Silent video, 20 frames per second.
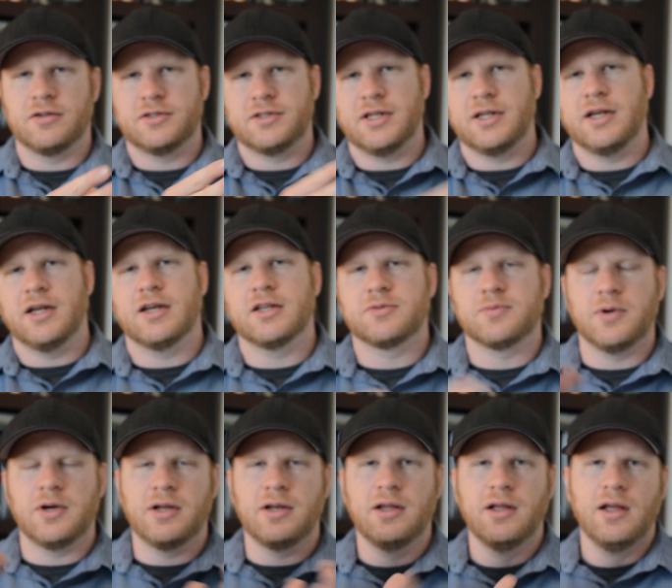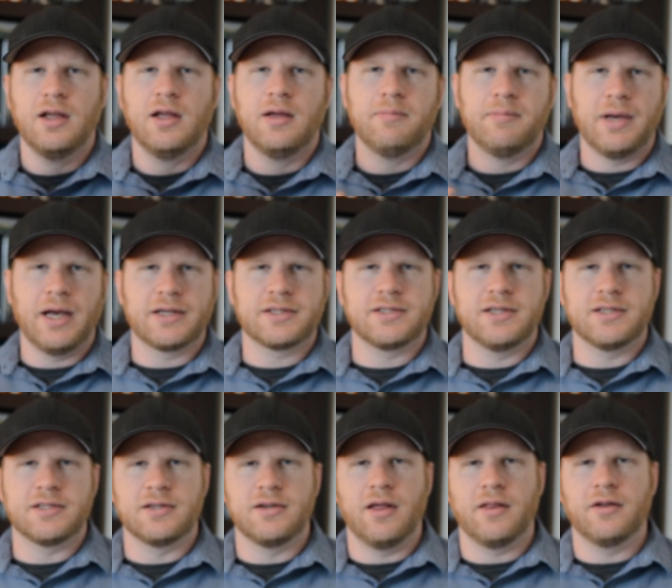Zinni has one, Paxton
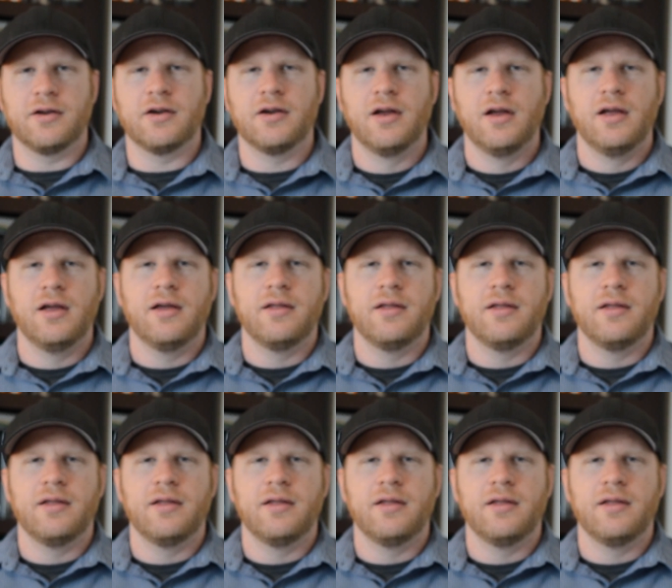has another.